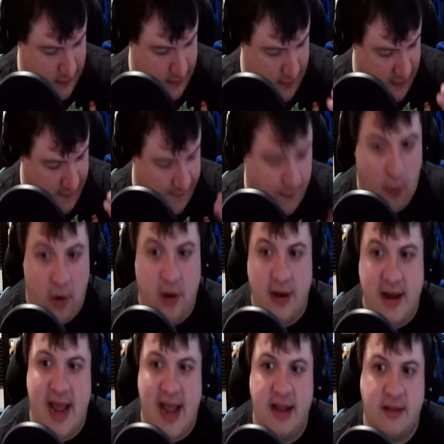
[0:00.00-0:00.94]

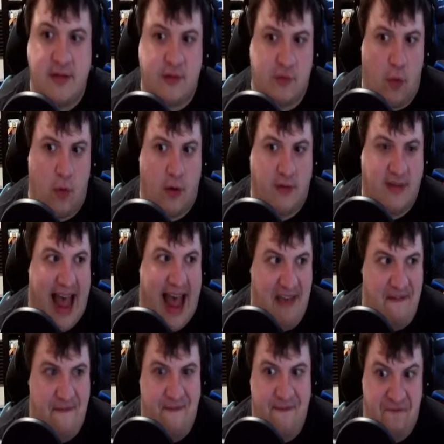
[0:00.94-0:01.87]
Fortnite stores. I
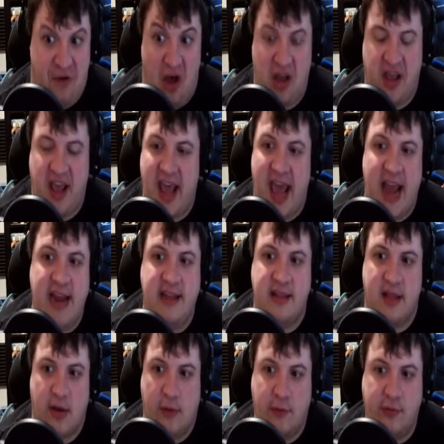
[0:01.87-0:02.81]
fucking hate
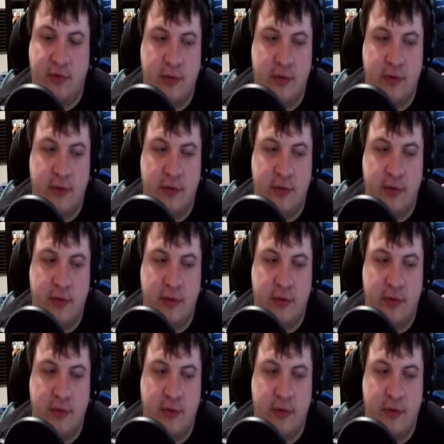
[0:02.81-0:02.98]
those.